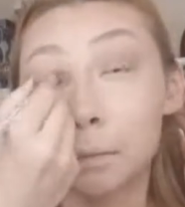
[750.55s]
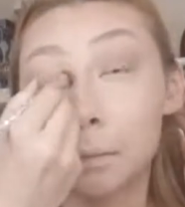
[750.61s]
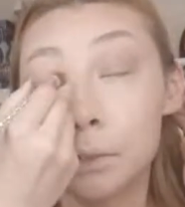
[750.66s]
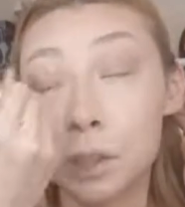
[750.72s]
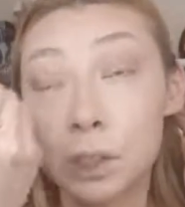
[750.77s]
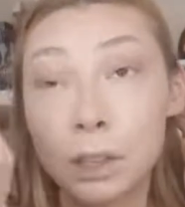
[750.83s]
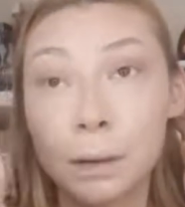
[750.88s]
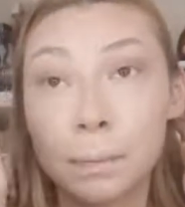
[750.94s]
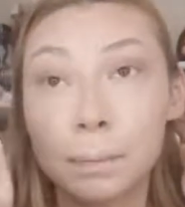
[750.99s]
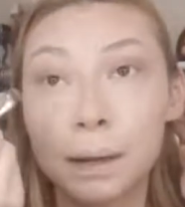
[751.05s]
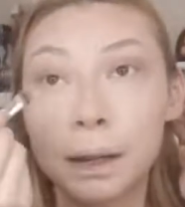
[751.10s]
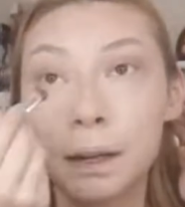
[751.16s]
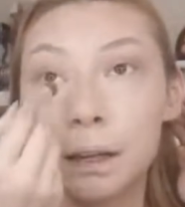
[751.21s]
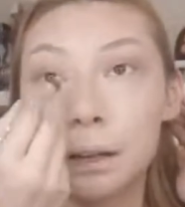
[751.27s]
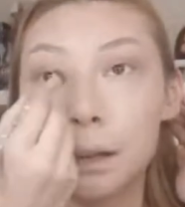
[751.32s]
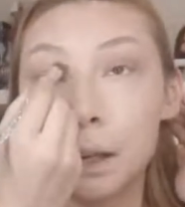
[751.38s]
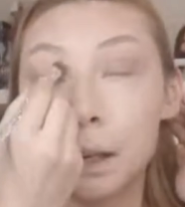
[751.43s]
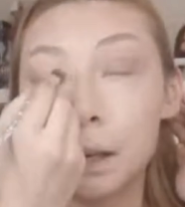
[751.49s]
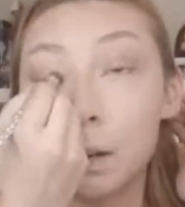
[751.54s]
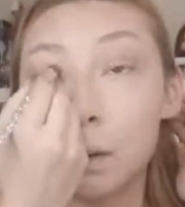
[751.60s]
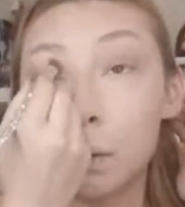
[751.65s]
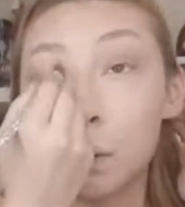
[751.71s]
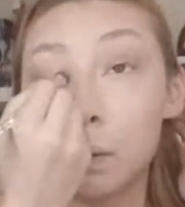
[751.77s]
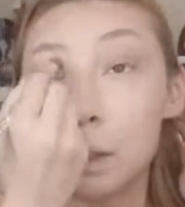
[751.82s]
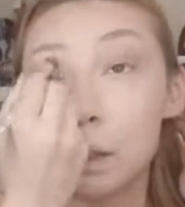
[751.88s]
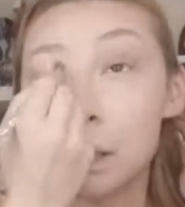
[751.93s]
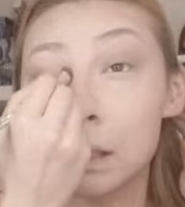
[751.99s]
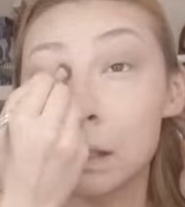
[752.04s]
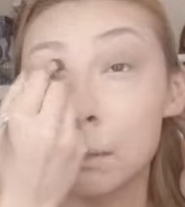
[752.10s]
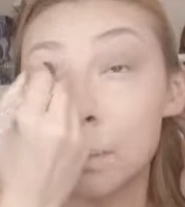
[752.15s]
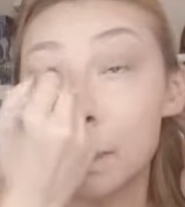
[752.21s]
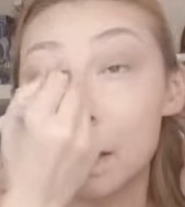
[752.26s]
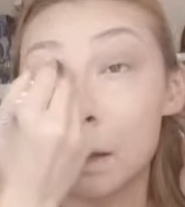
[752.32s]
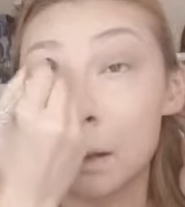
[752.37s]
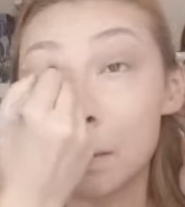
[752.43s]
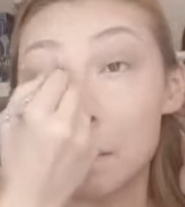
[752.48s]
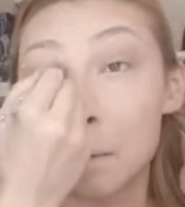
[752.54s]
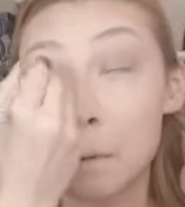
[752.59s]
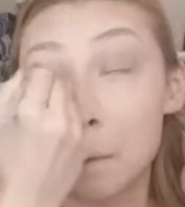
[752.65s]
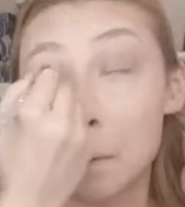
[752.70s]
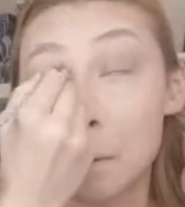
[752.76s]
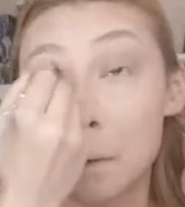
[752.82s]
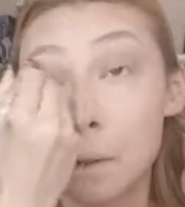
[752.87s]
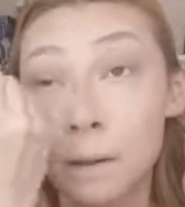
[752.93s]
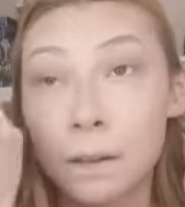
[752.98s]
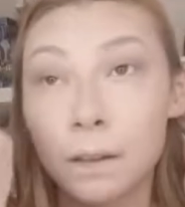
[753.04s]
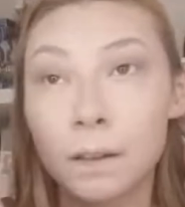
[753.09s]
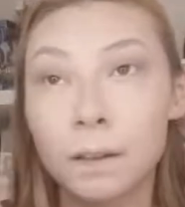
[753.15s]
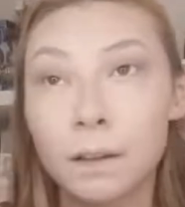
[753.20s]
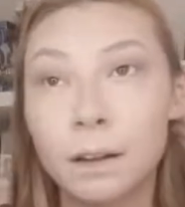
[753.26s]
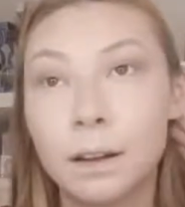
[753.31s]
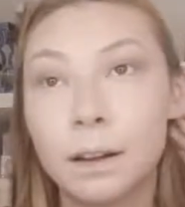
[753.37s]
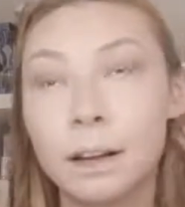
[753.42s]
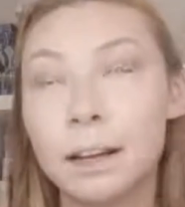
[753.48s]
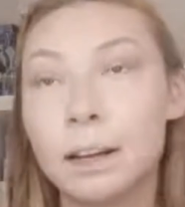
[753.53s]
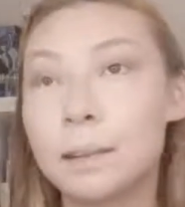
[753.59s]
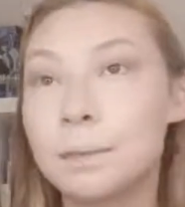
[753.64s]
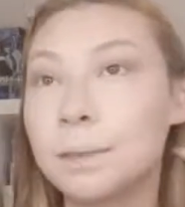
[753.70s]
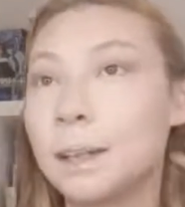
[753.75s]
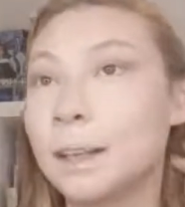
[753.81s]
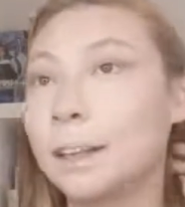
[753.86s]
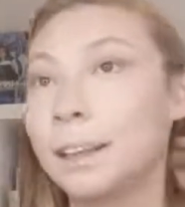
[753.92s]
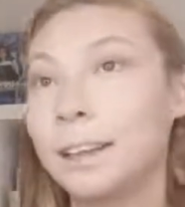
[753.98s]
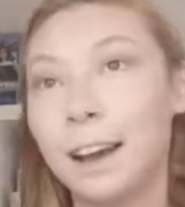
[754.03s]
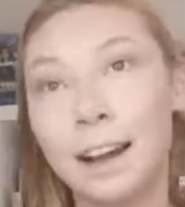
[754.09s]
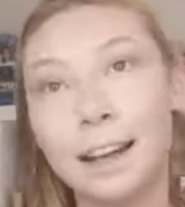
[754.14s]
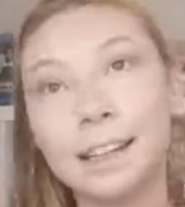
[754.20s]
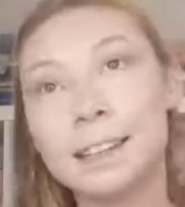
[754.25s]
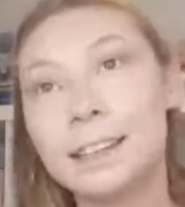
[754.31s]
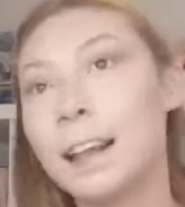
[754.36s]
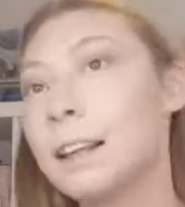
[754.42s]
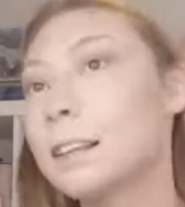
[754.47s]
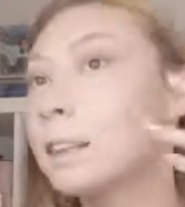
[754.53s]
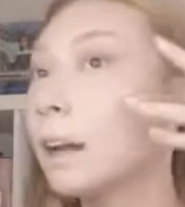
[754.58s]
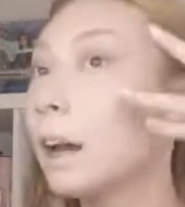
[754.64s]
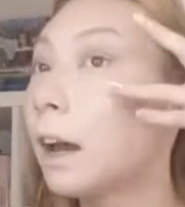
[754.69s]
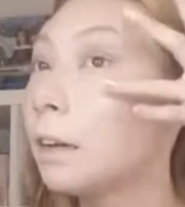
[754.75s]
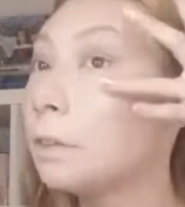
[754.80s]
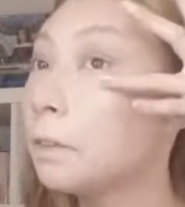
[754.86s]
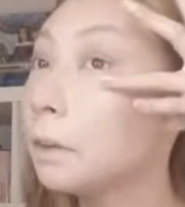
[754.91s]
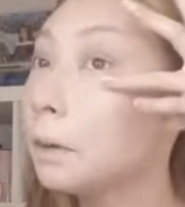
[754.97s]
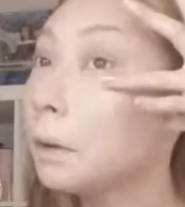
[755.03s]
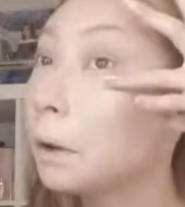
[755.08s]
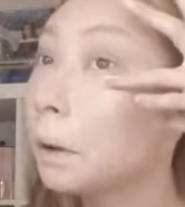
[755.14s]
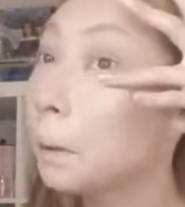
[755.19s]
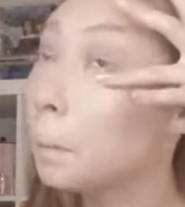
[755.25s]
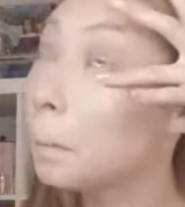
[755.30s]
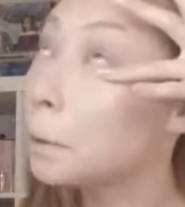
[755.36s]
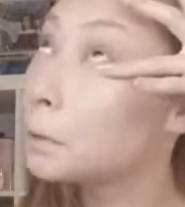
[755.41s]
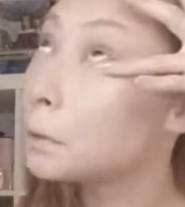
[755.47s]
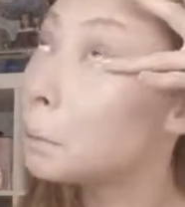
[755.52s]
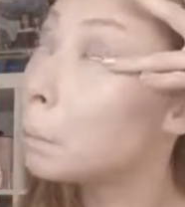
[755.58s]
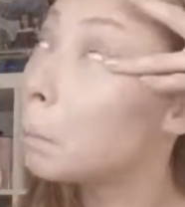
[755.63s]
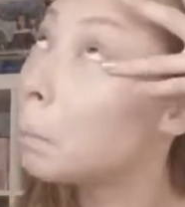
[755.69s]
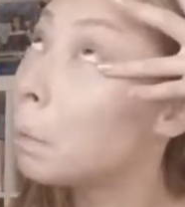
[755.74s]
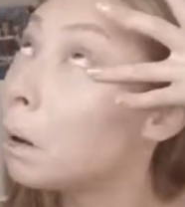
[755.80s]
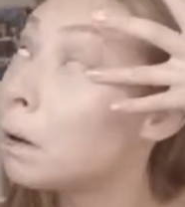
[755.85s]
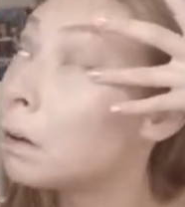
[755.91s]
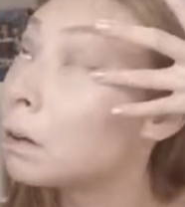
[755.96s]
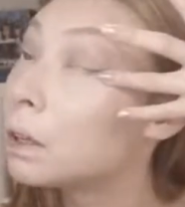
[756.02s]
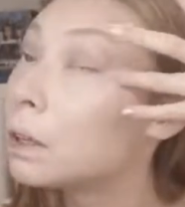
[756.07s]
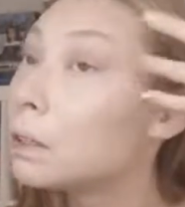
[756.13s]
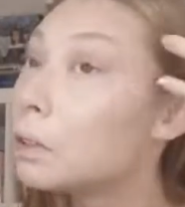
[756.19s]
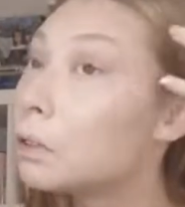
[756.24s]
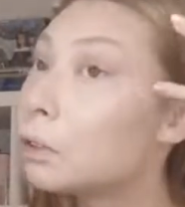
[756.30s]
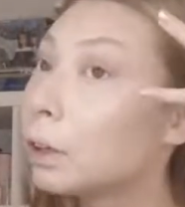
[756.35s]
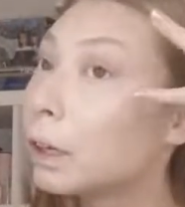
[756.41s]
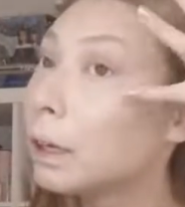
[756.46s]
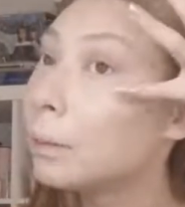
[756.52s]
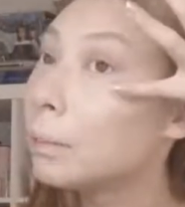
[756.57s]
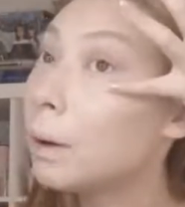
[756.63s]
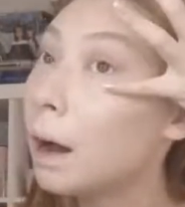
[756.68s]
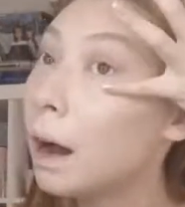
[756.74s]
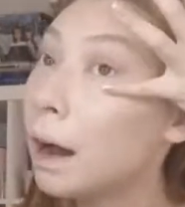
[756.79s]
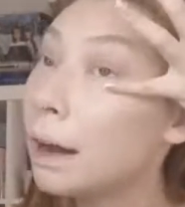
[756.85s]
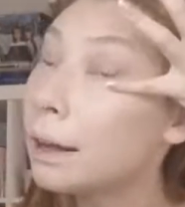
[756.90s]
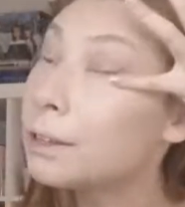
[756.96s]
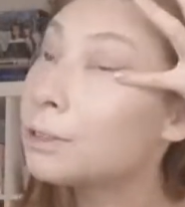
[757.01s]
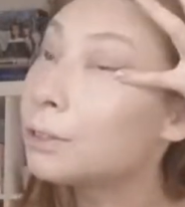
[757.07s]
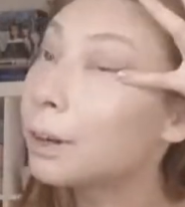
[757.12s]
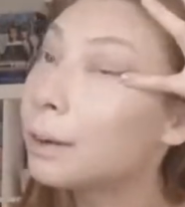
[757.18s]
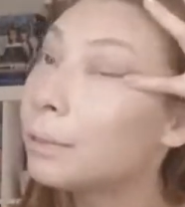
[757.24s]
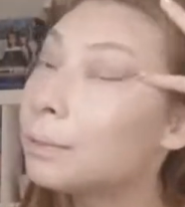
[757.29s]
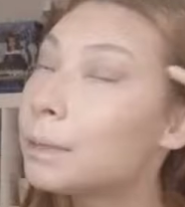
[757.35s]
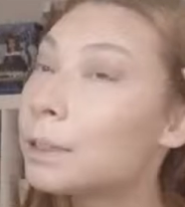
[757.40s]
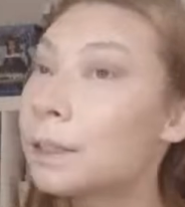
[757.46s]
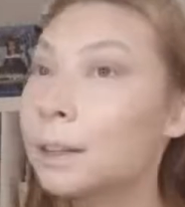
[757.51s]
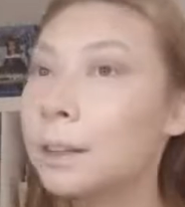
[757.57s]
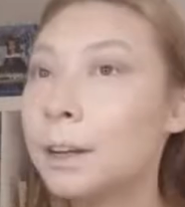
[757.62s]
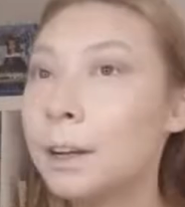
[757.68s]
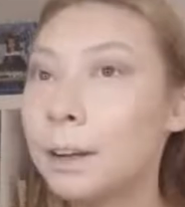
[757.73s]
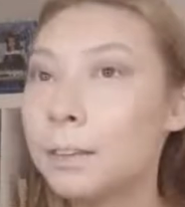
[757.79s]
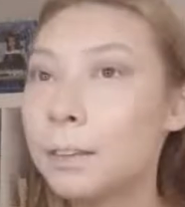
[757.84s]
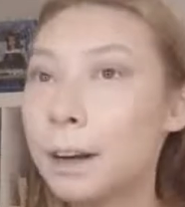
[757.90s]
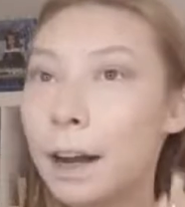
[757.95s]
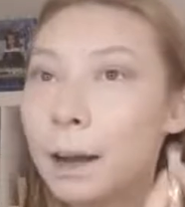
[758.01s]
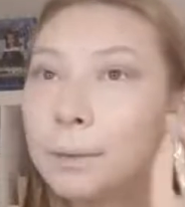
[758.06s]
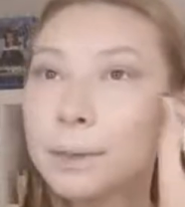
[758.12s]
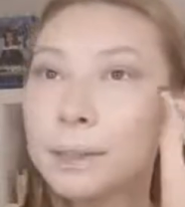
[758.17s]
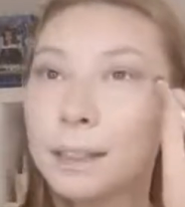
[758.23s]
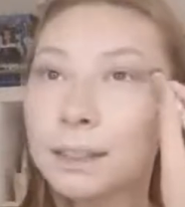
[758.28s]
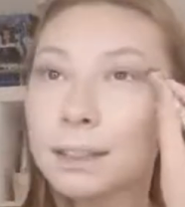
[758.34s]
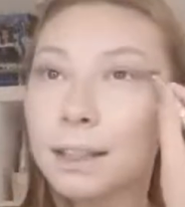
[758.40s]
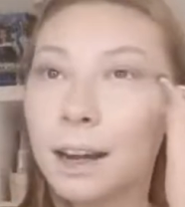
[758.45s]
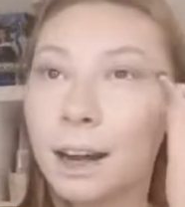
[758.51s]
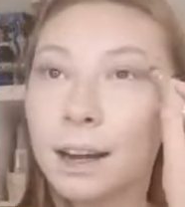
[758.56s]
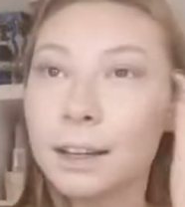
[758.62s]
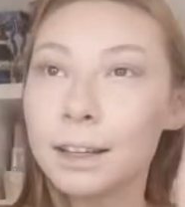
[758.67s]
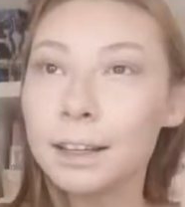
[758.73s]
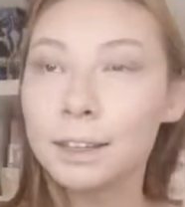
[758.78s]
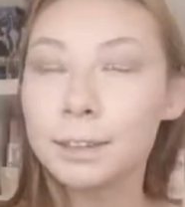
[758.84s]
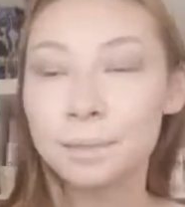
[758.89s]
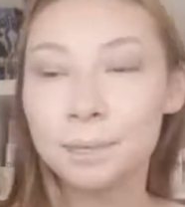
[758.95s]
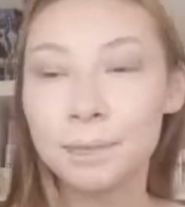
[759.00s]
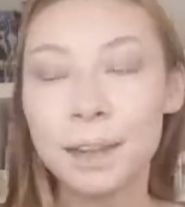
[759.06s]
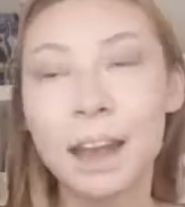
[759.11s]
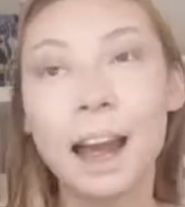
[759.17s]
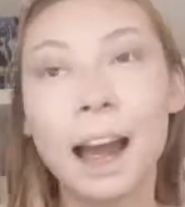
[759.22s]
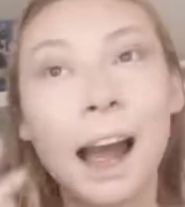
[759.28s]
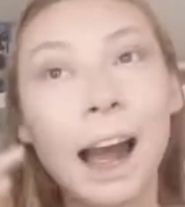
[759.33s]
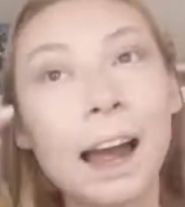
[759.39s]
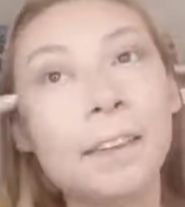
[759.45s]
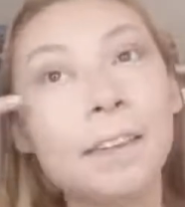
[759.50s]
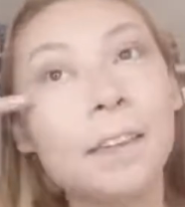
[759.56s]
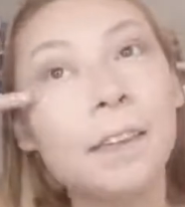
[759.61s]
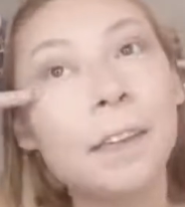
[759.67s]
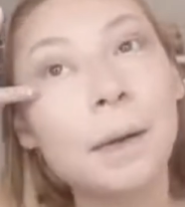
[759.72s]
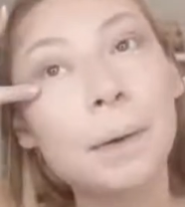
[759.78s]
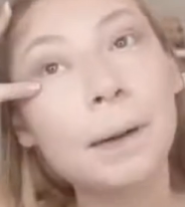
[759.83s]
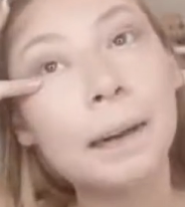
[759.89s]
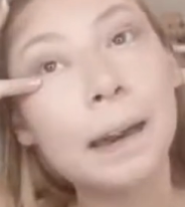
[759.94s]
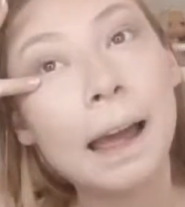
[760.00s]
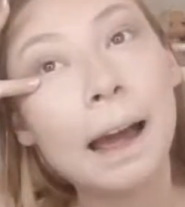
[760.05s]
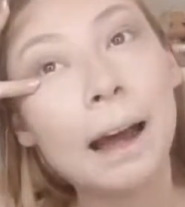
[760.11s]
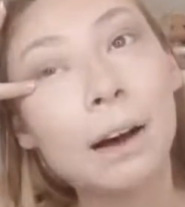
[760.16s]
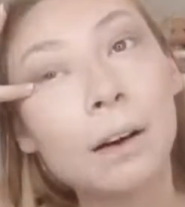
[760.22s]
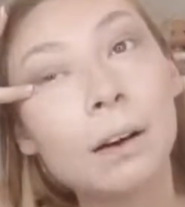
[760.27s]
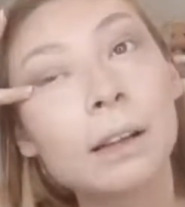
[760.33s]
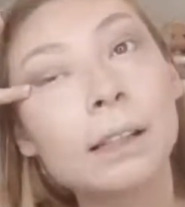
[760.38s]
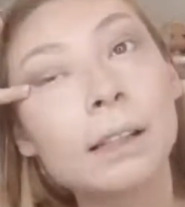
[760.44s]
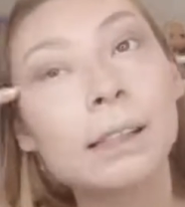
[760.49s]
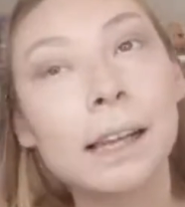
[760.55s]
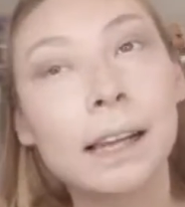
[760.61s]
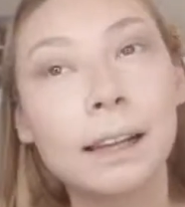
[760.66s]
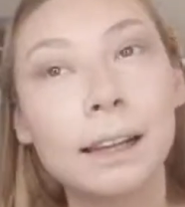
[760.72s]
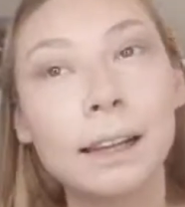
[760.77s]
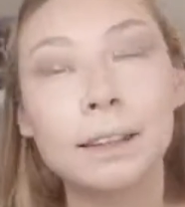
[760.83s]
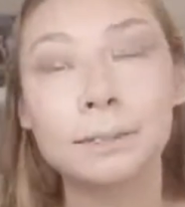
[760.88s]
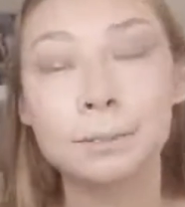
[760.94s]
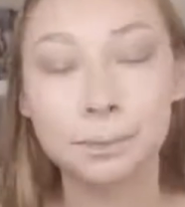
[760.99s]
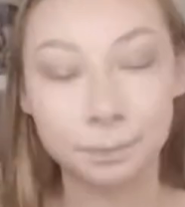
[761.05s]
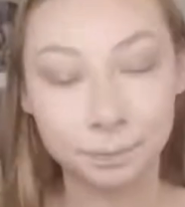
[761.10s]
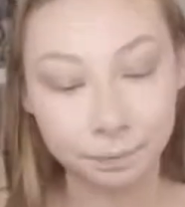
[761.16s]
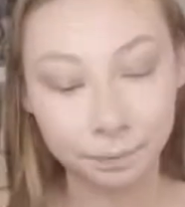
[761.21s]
Just gonna blend in the inner corners a little better. Guys, last night I had the most bonkers dream. I dreamt that I was at Target and that they were now selling.